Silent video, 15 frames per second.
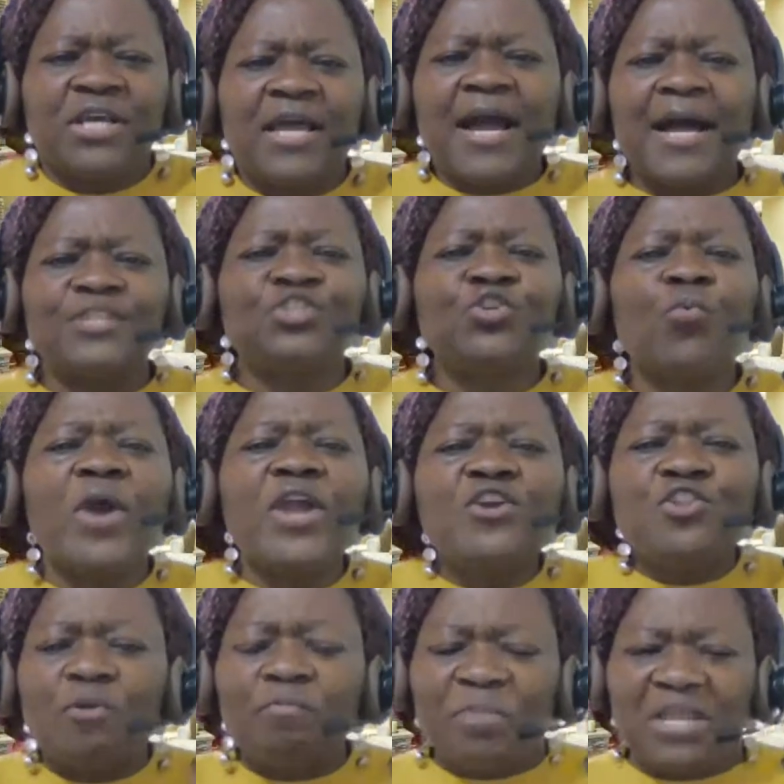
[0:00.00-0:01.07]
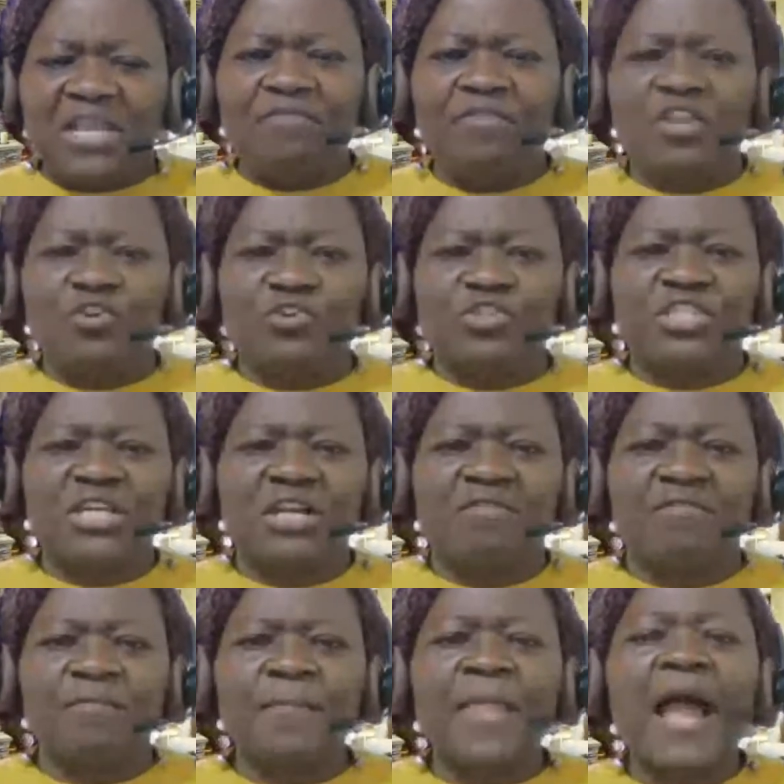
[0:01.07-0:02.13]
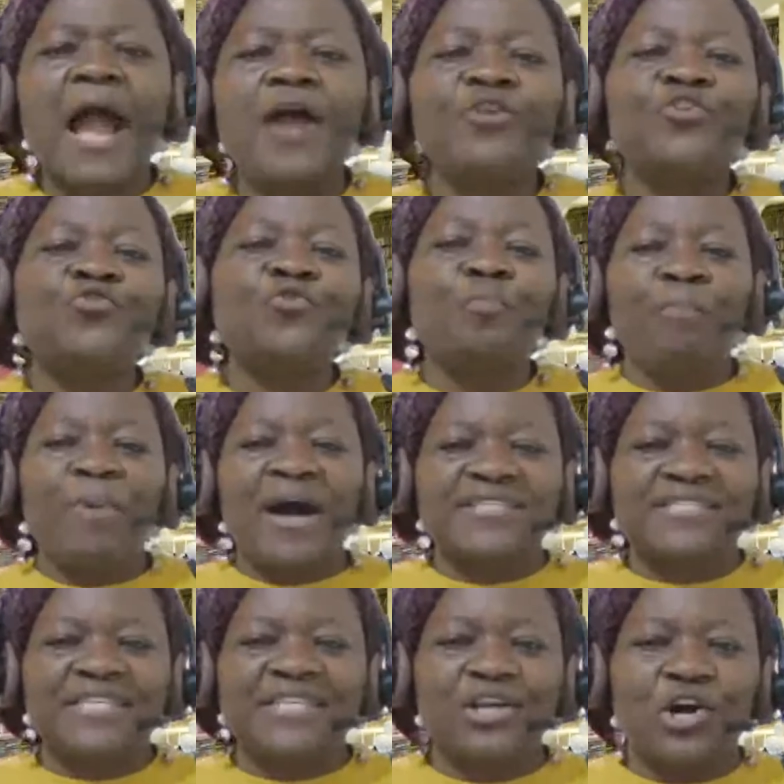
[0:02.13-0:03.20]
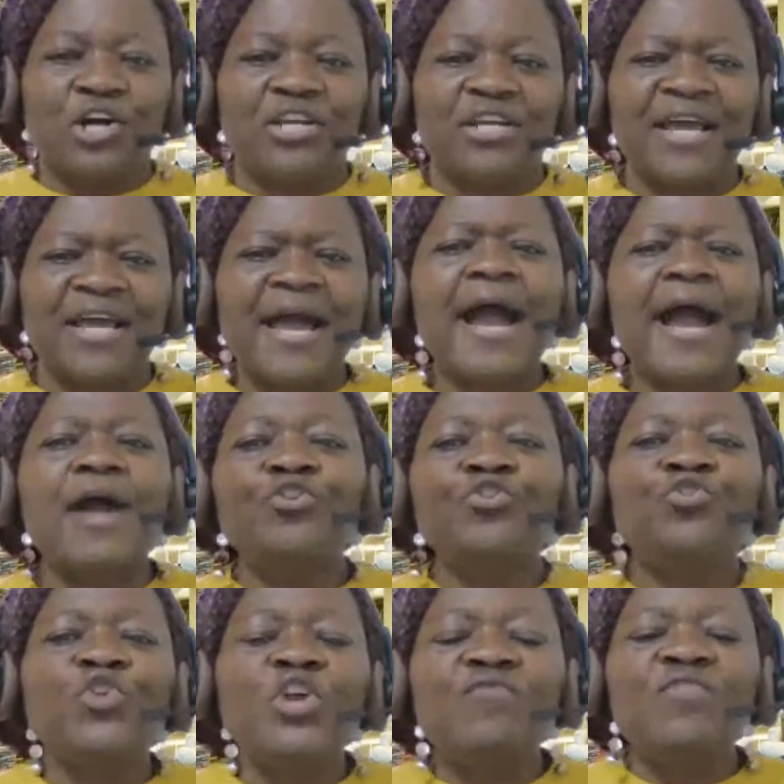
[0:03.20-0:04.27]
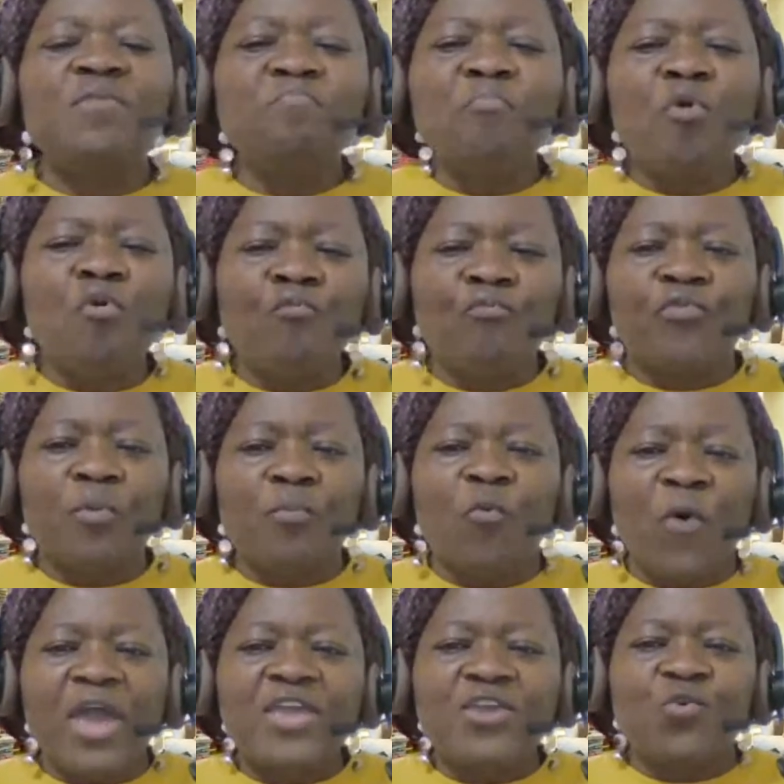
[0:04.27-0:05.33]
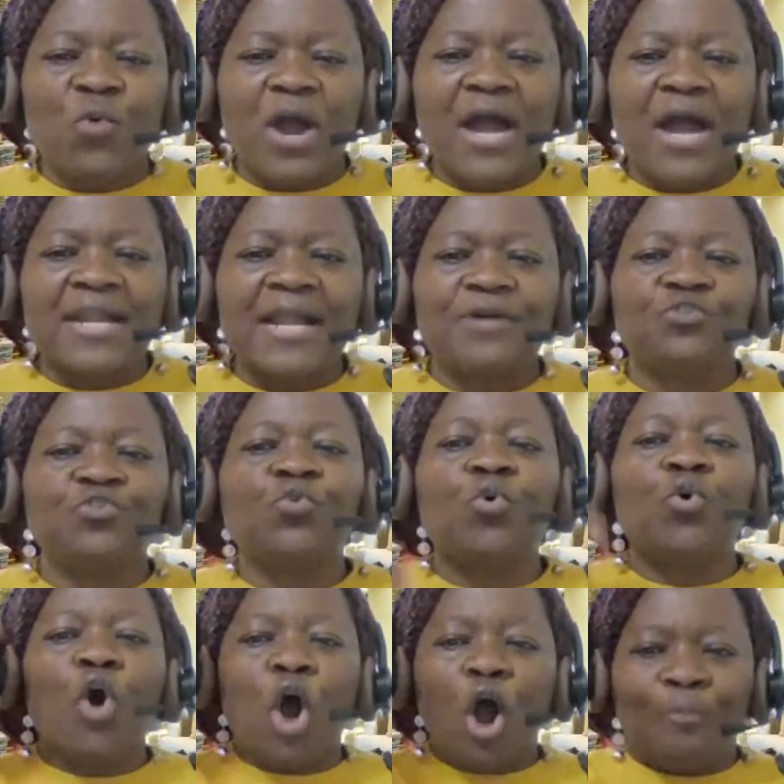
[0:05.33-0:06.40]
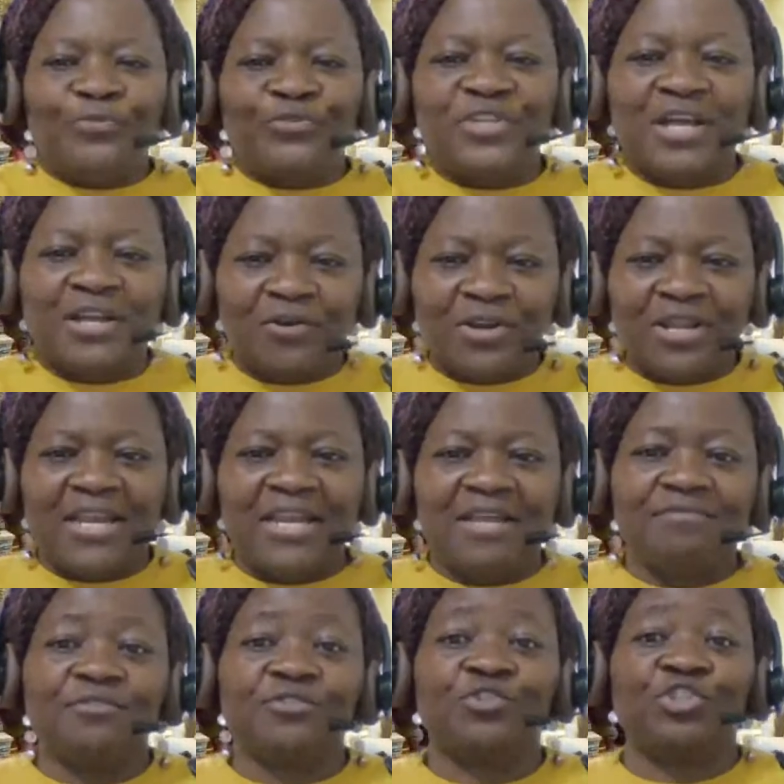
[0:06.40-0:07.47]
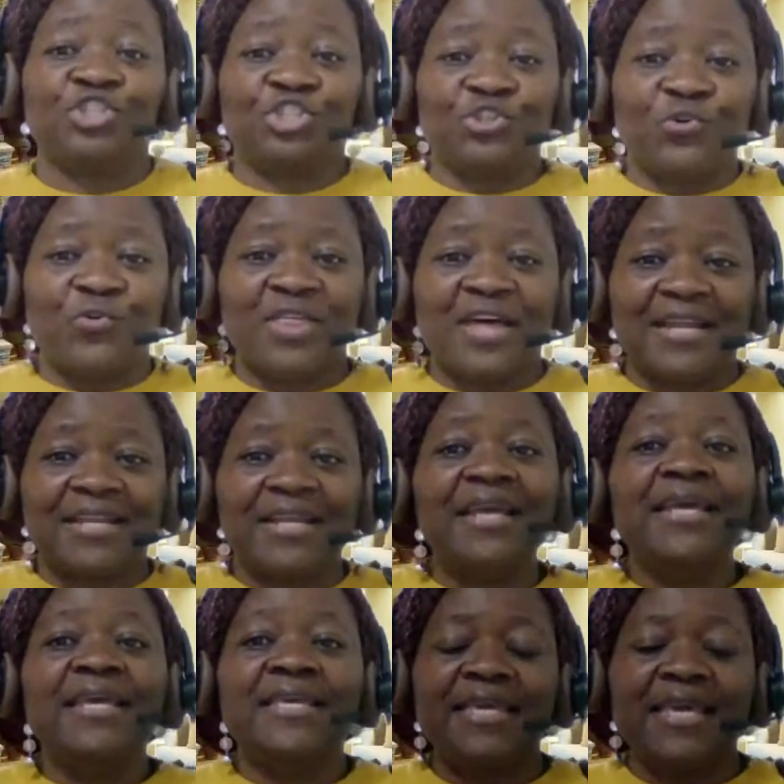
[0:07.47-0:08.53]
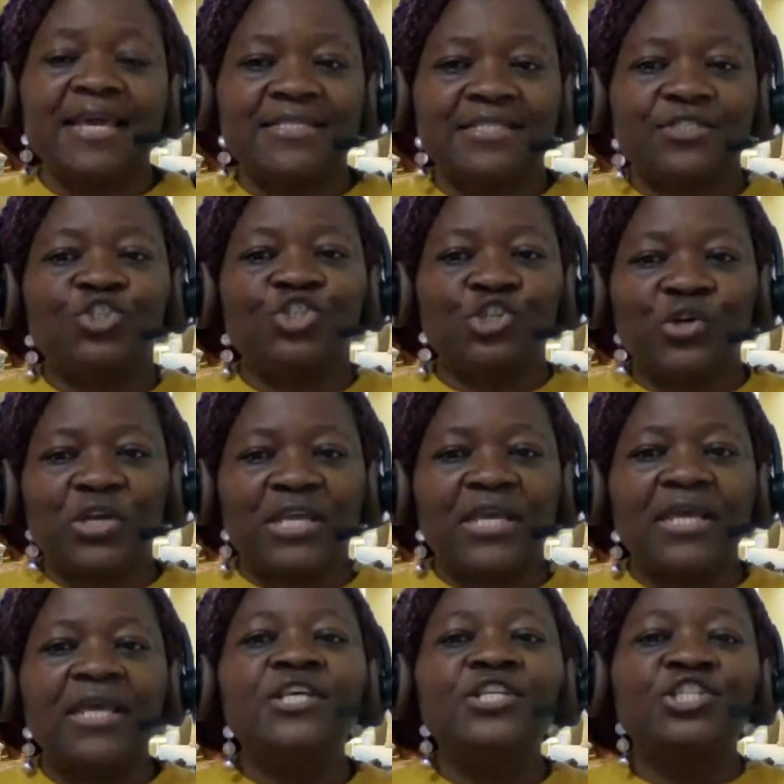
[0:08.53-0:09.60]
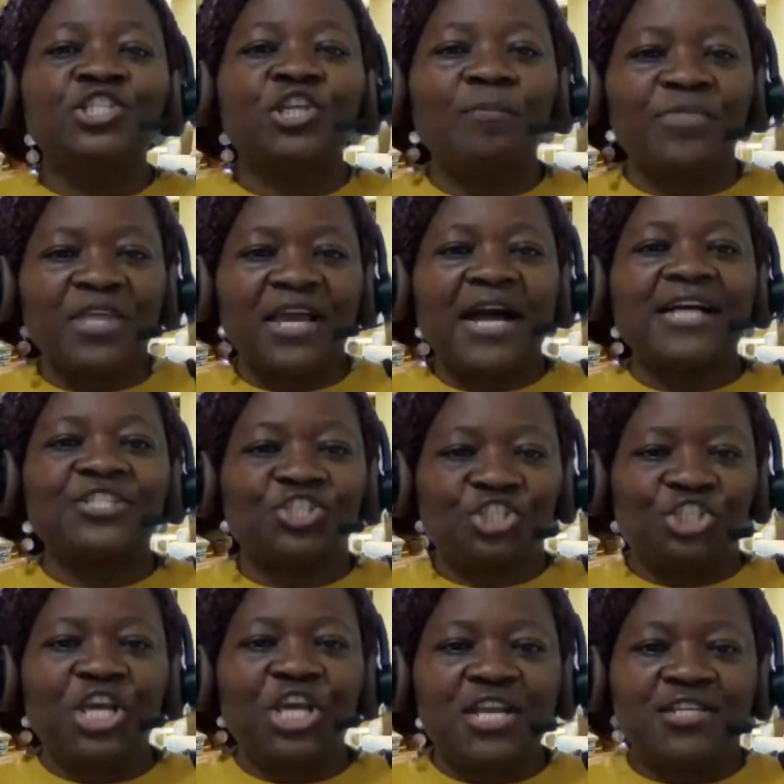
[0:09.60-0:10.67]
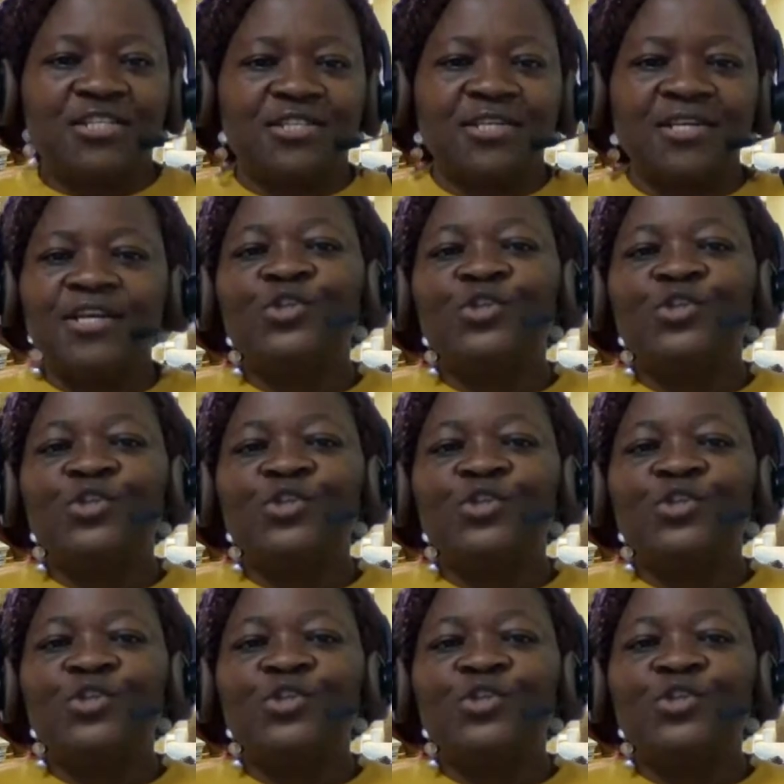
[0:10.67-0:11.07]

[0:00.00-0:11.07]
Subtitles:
And so when you don't believe in yourself, how do you pass it on? How do you even move from where you are now to go up to that other level to show that, yes, truly something has changed?